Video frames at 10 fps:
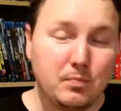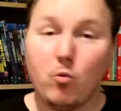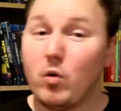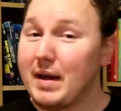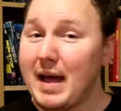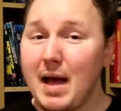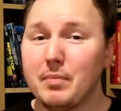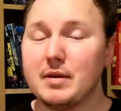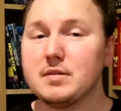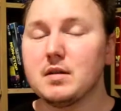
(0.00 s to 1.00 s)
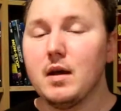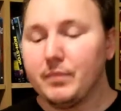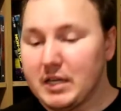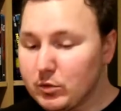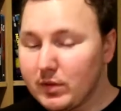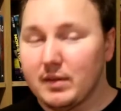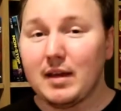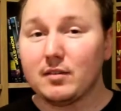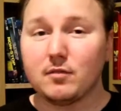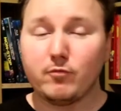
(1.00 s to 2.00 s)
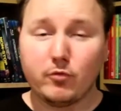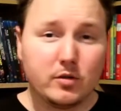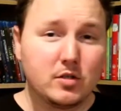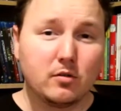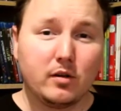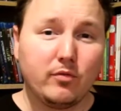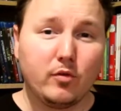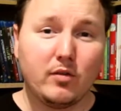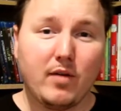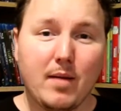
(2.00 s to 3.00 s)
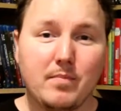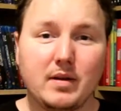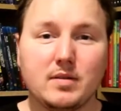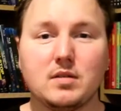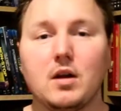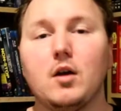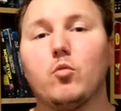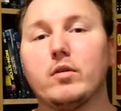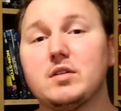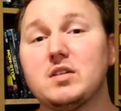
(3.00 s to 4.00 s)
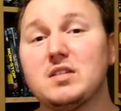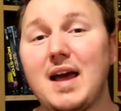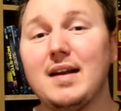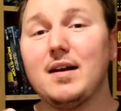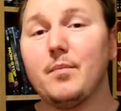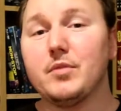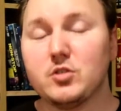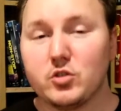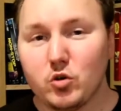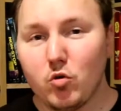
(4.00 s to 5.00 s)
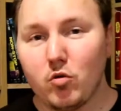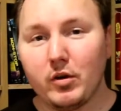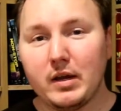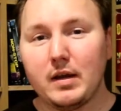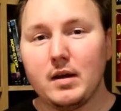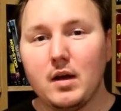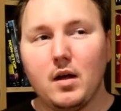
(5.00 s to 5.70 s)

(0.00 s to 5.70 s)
But what happens is within that first 30-45 minutes, we're setting up the story.